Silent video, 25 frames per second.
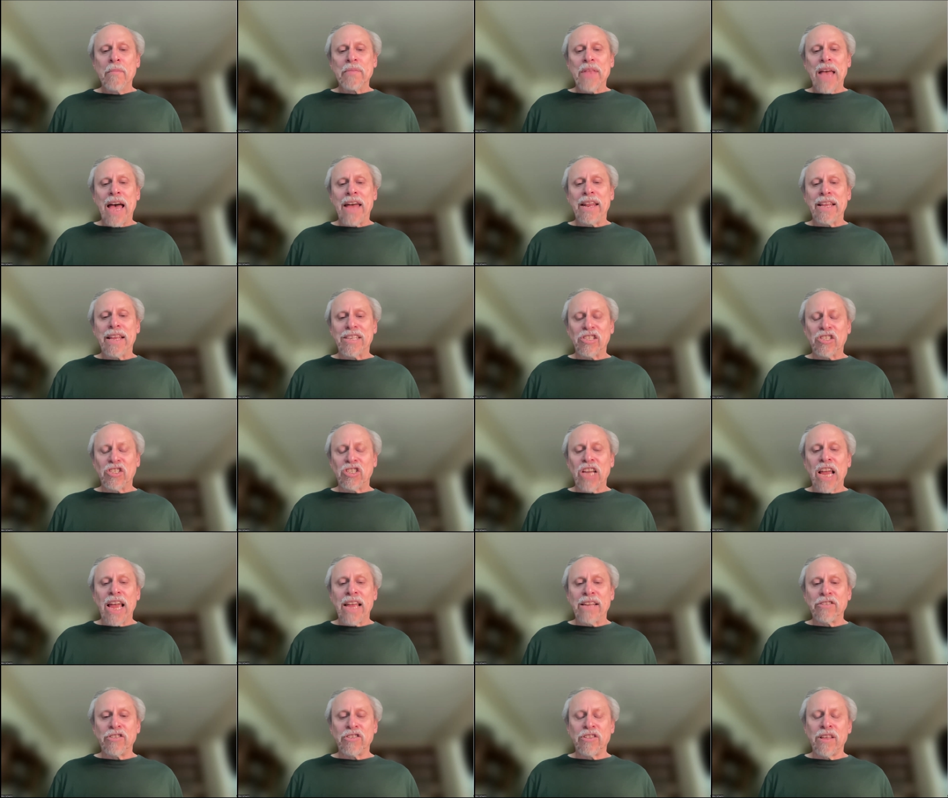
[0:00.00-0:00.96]
and
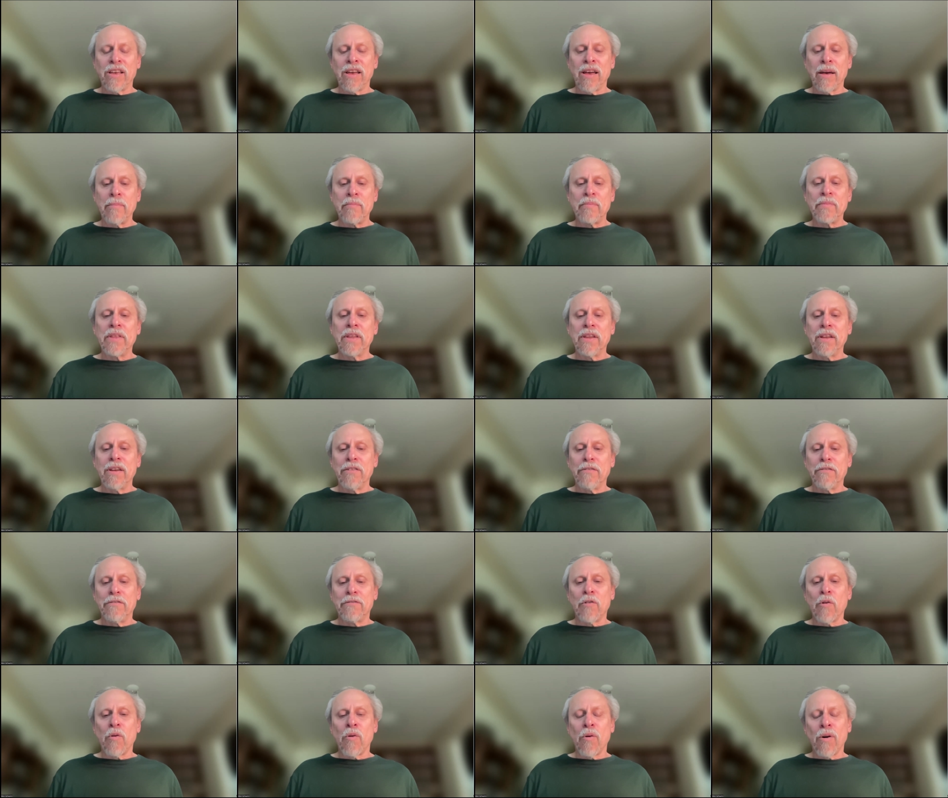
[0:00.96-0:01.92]
exchange them
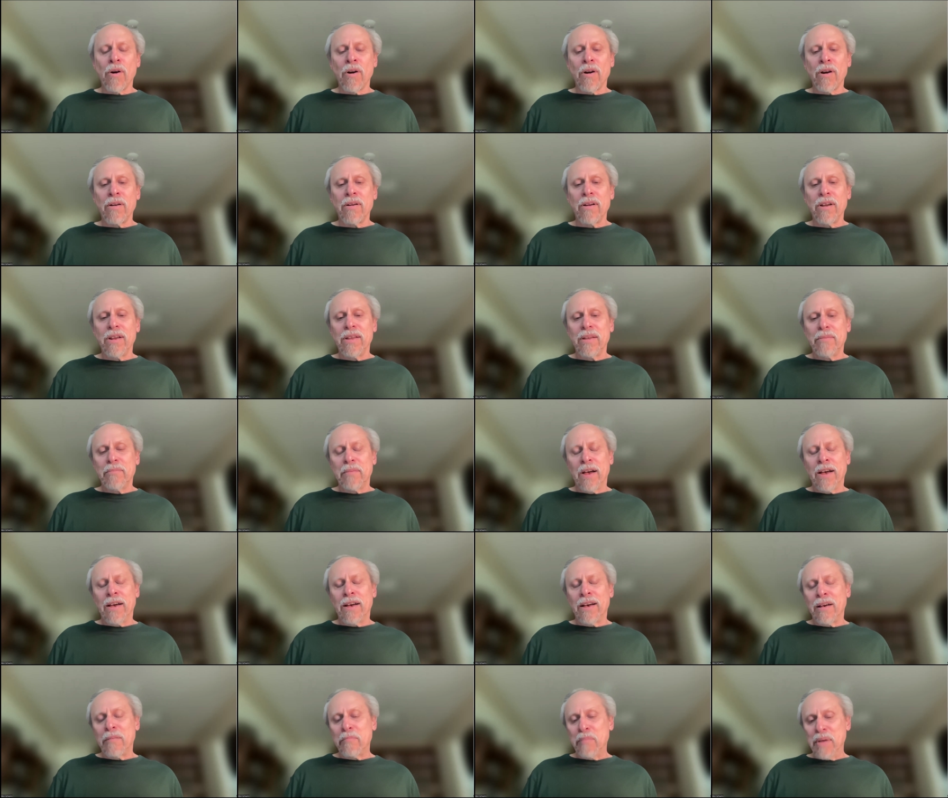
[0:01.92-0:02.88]
for
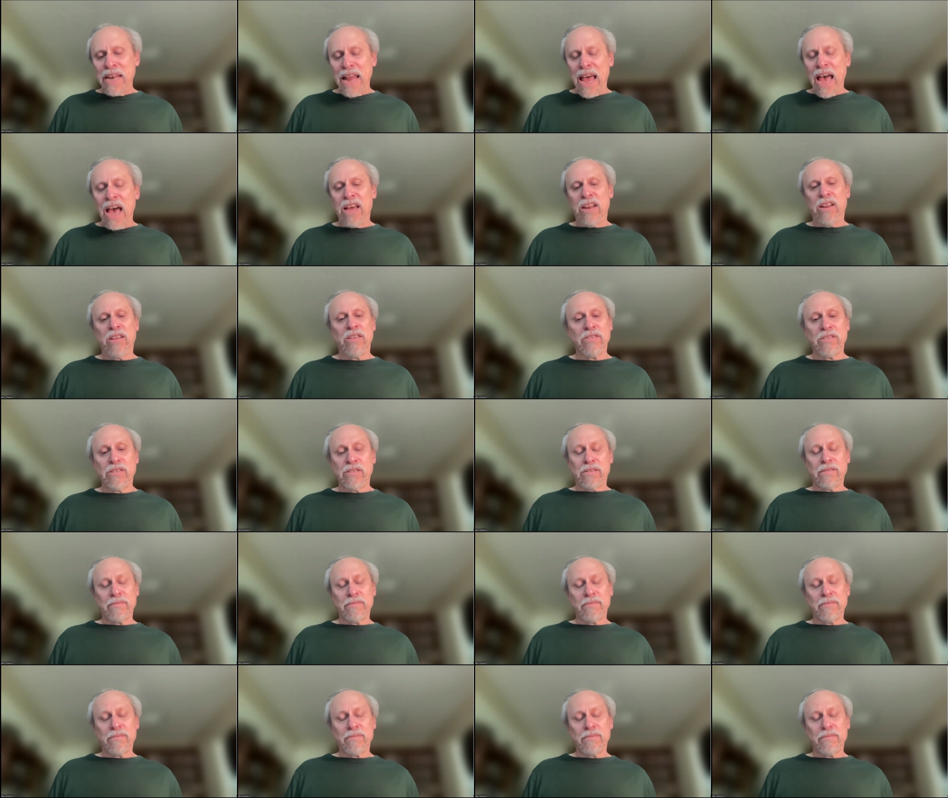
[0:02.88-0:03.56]
bananas,